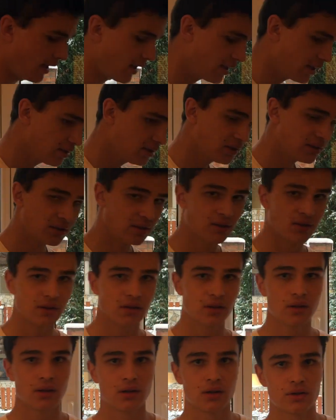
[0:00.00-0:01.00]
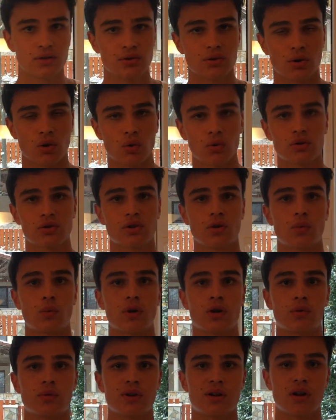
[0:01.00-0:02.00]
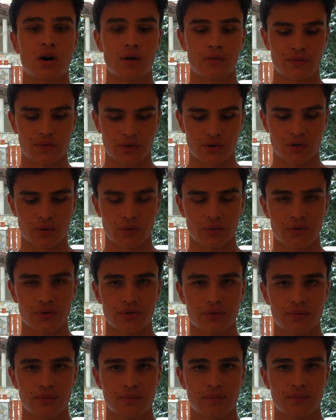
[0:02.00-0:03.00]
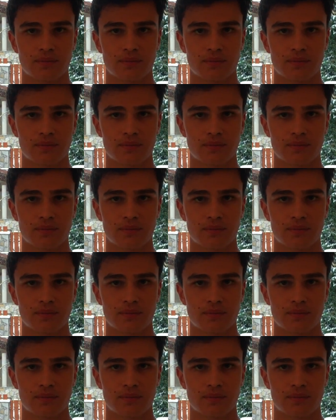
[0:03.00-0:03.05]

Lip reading: And you don't want to read off your notes.